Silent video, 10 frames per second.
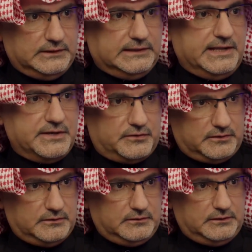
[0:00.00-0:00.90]

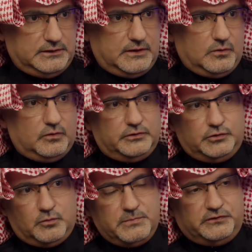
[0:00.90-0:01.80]
Later. You know,
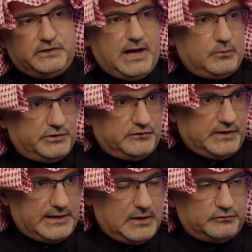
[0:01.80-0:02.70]
you're missing
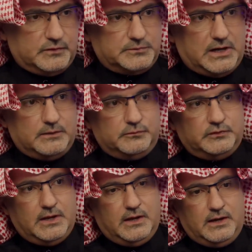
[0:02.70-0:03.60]
eyewitness accounts
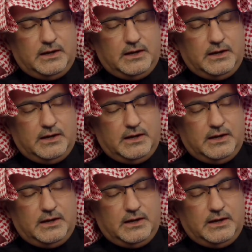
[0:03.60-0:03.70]
sometimes.